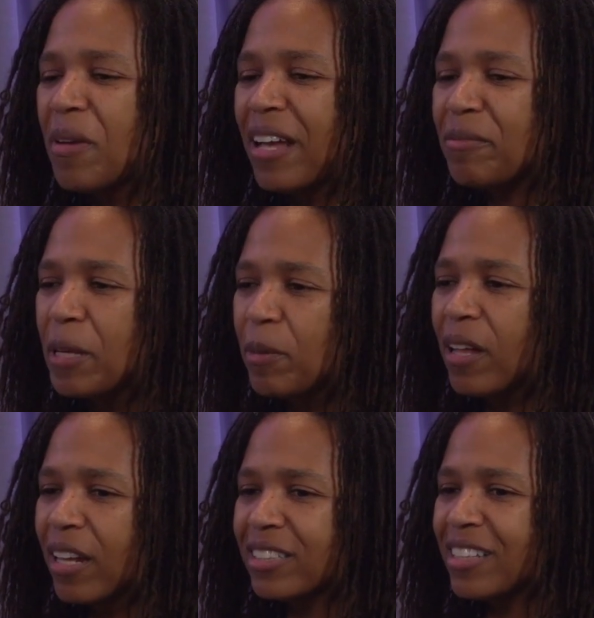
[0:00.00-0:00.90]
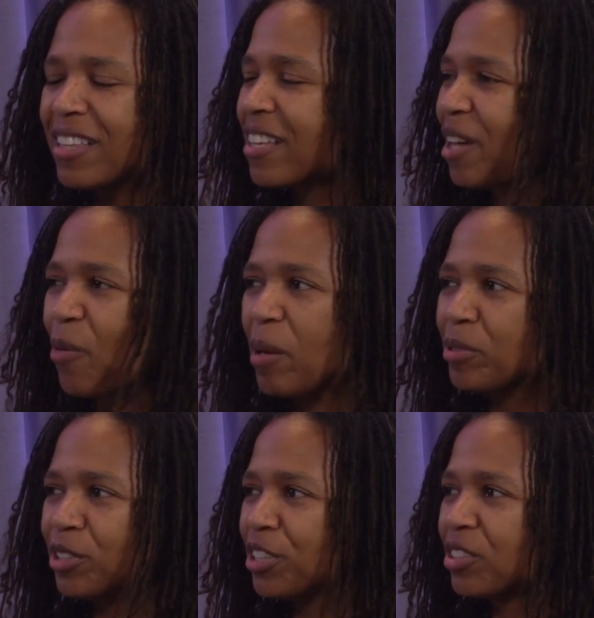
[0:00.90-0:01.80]
And people honestly think that
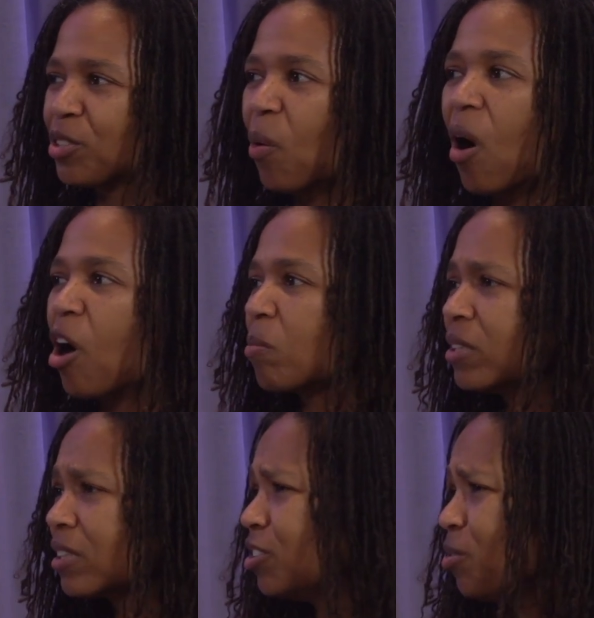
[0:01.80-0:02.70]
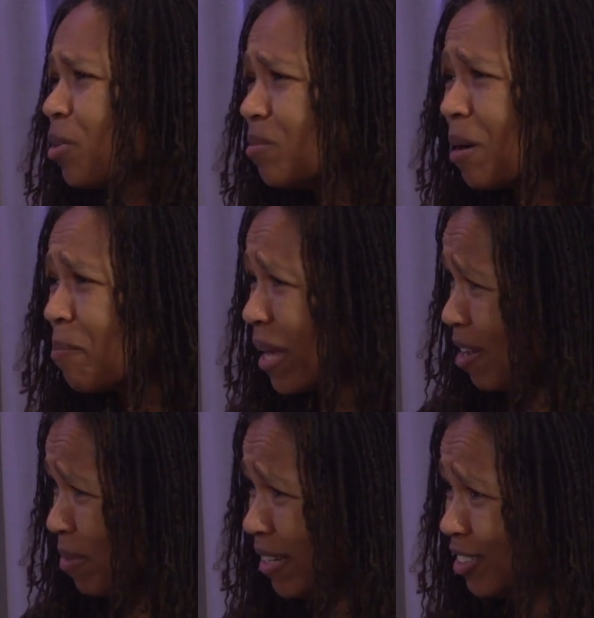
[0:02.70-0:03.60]
wipes are just so harmless because you put them on
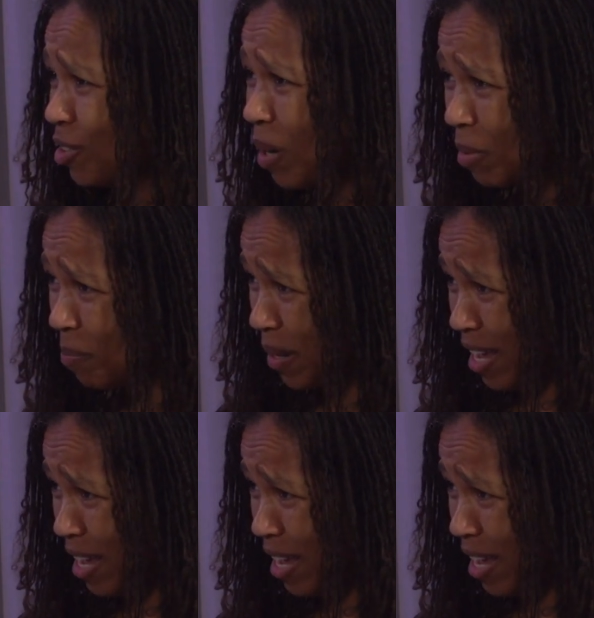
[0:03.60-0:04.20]
babies. You wipe a baby's